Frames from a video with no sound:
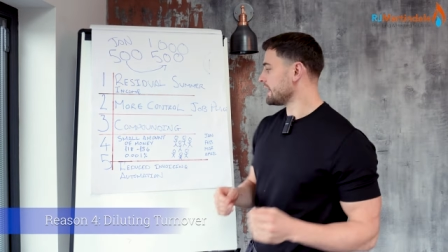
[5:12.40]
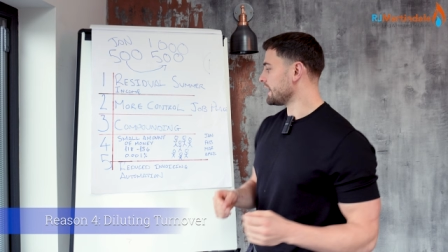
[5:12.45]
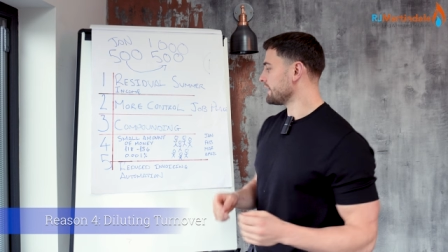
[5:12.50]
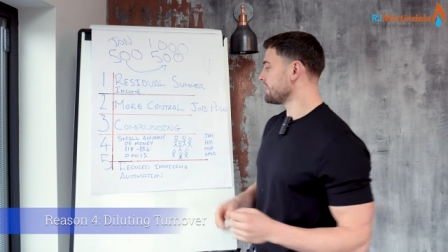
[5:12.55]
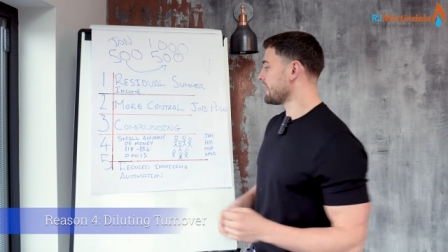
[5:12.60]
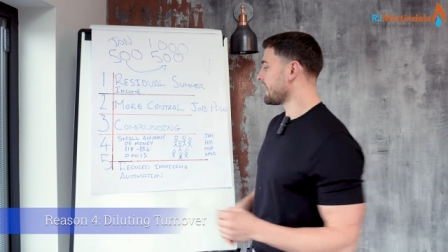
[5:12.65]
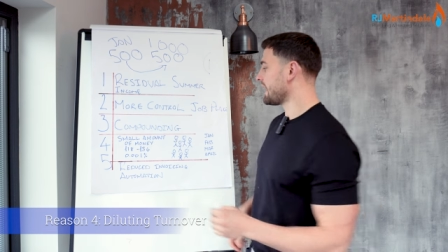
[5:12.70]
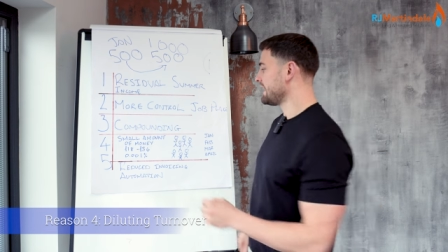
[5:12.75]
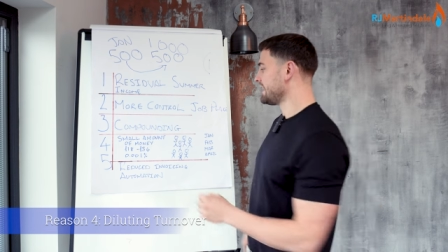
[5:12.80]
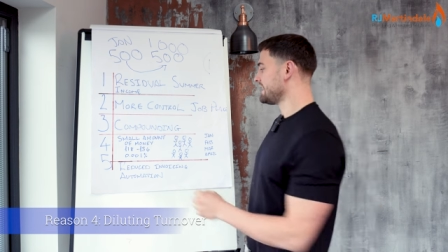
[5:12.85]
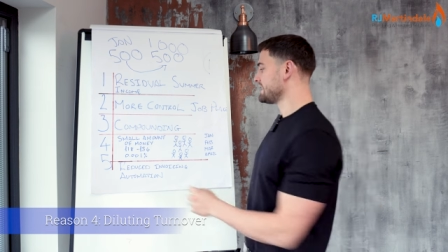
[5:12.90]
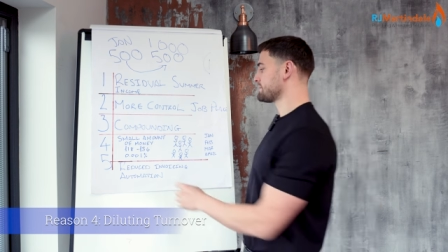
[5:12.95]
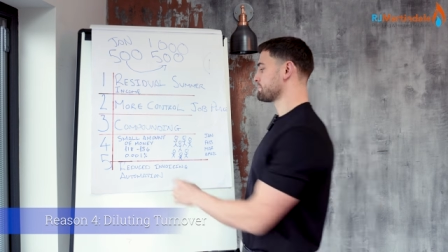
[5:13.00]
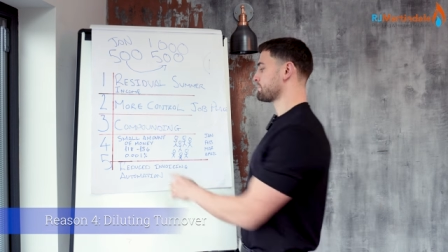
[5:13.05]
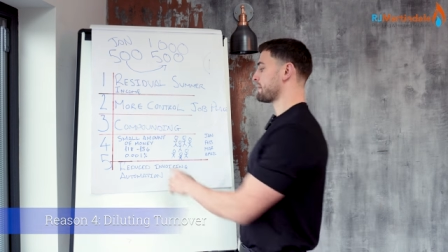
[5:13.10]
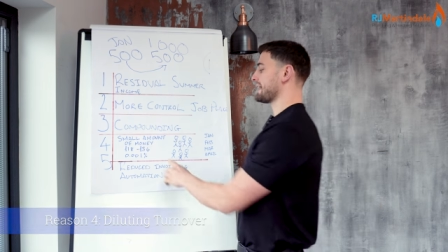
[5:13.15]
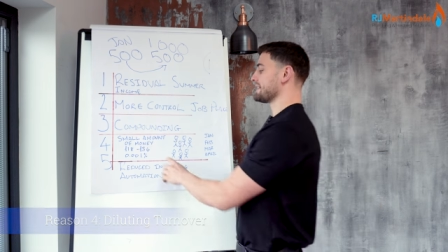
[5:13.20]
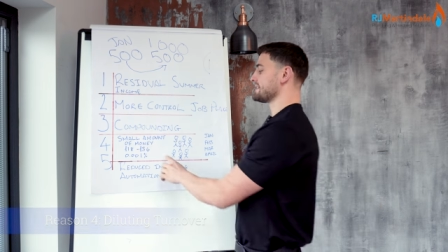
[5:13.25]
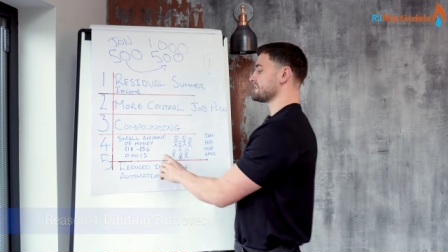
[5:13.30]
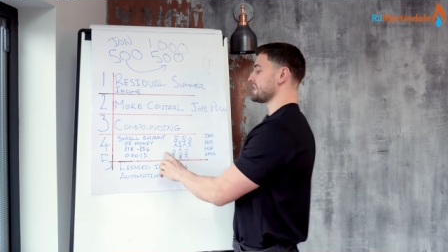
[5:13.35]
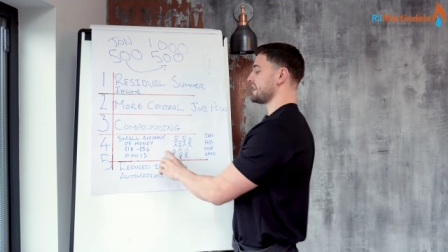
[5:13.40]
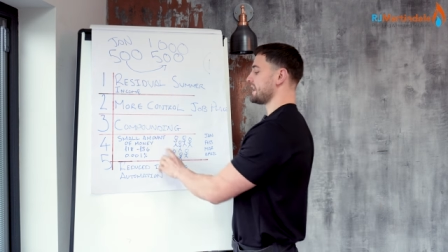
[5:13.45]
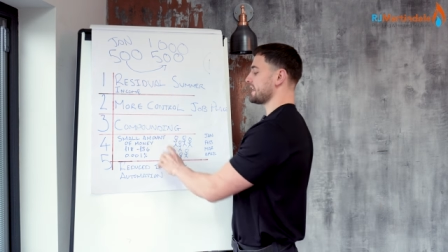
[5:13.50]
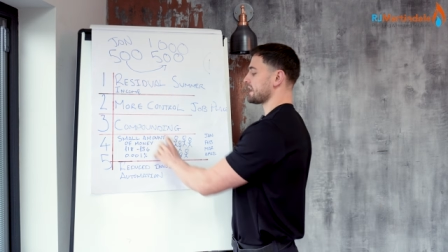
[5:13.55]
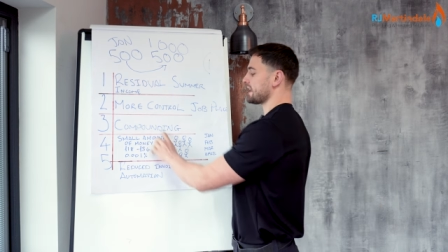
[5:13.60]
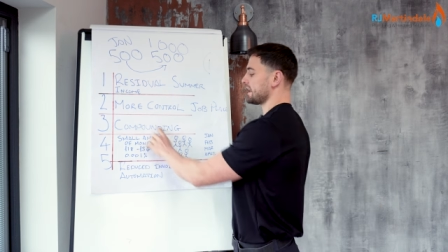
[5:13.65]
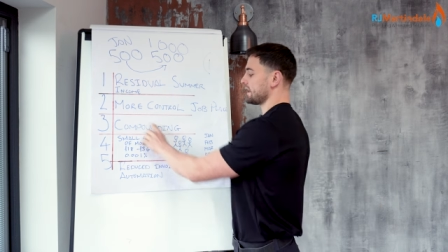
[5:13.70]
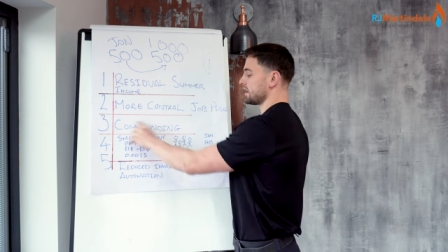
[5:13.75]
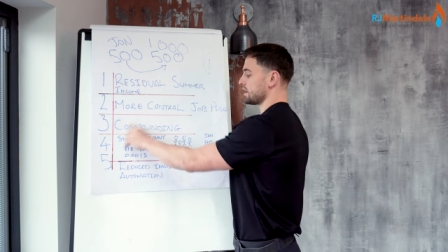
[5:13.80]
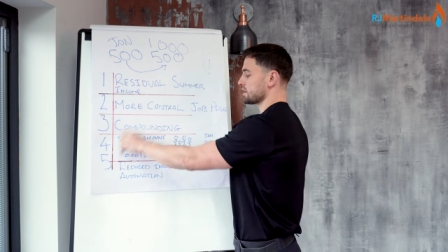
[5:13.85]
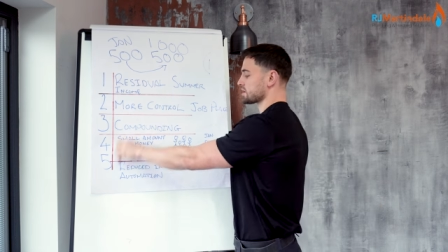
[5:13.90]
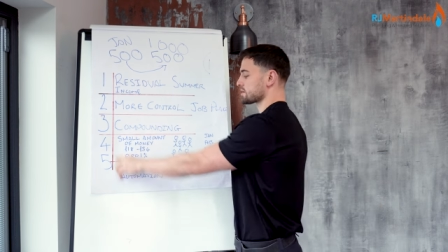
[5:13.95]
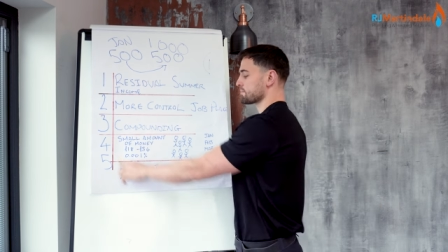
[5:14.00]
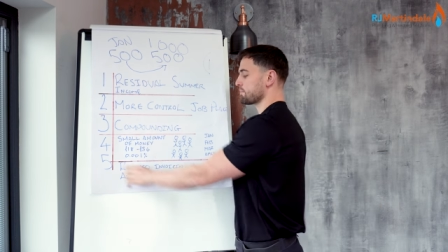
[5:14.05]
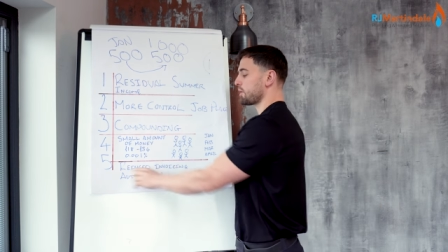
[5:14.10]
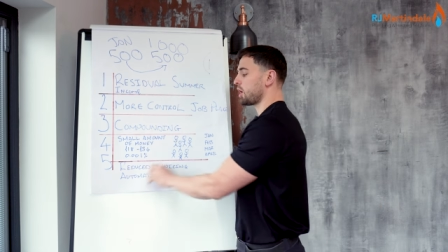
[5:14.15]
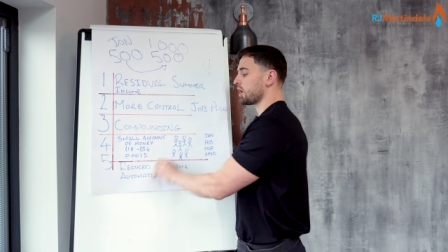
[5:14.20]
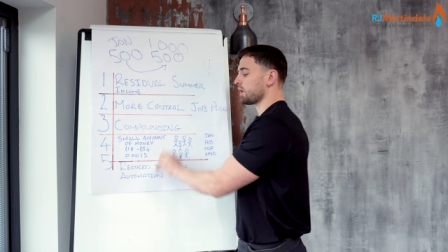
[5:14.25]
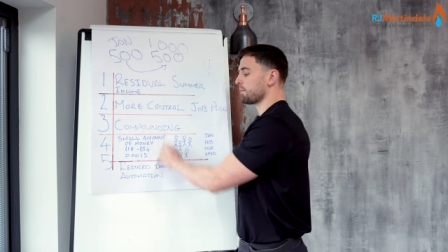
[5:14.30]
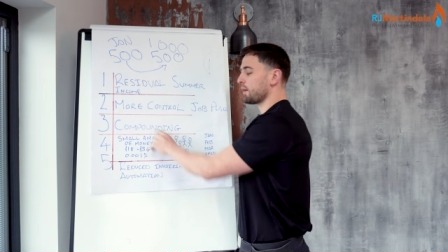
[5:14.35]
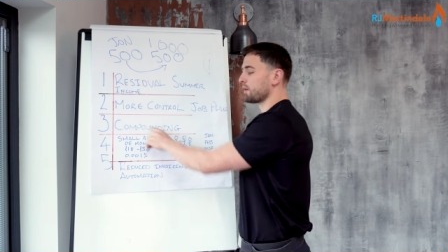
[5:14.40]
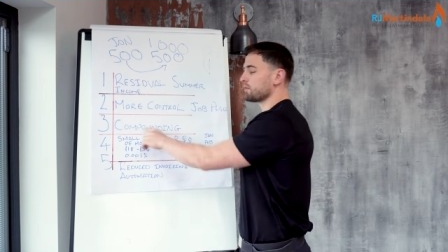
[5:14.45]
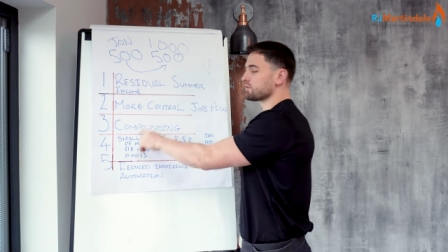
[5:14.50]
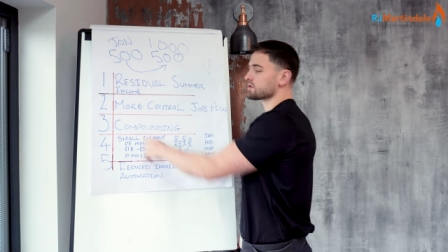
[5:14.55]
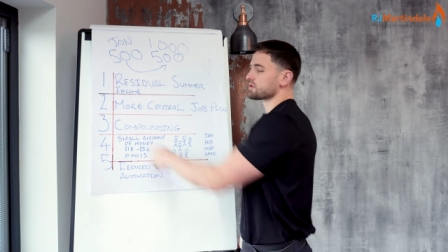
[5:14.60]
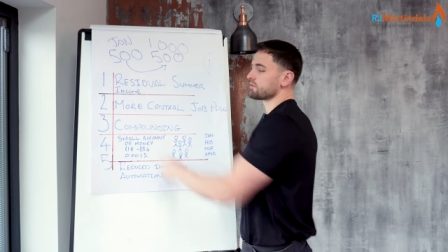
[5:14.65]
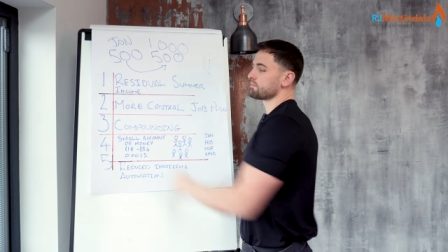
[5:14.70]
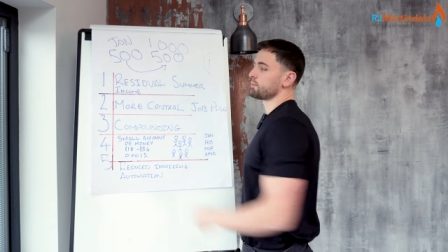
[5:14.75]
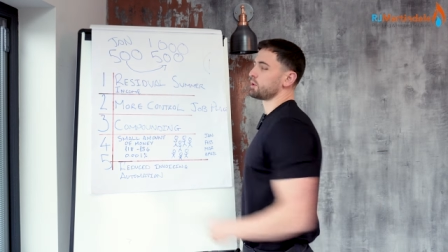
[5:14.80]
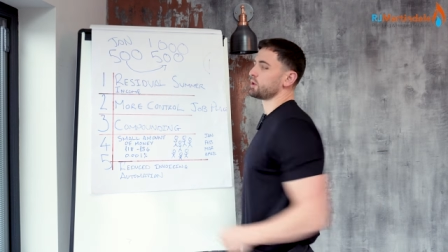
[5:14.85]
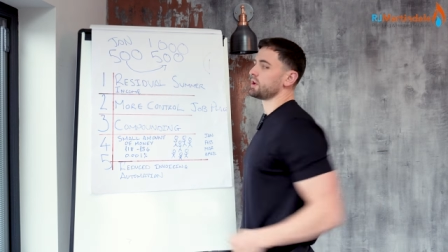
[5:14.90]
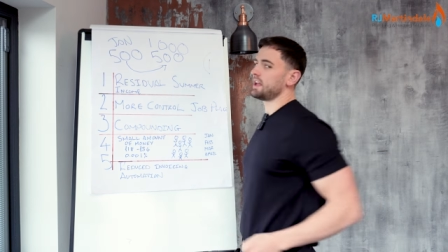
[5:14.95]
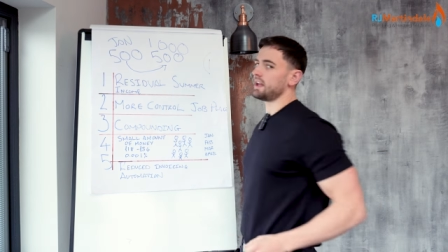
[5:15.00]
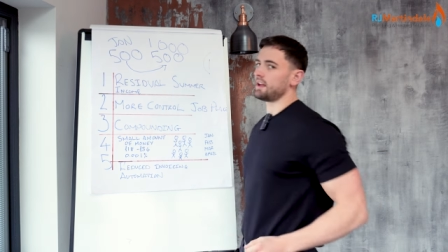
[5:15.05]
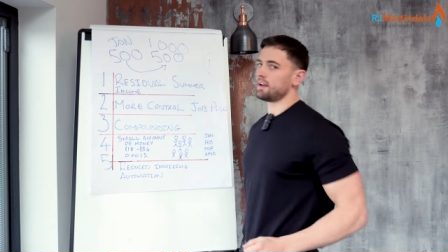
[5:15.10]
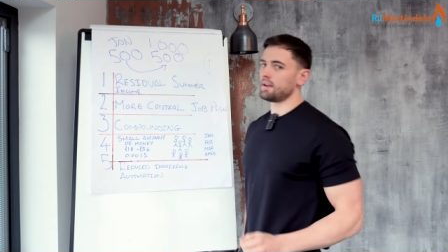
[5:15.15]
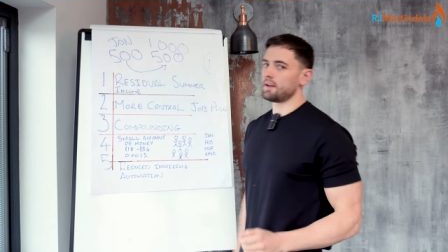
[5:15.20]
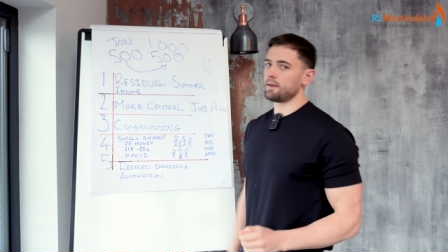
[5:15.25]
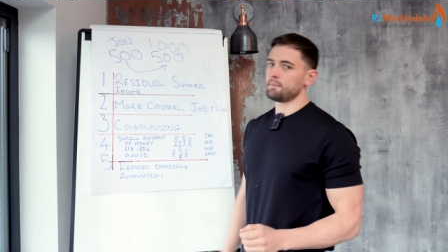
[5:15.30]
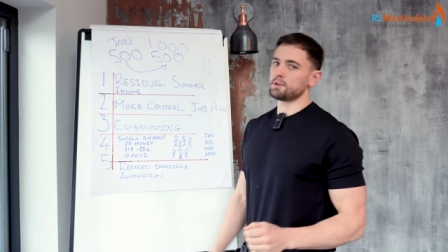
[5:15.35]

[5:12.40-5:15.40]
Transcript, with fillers: And that is by taking a small amount of money,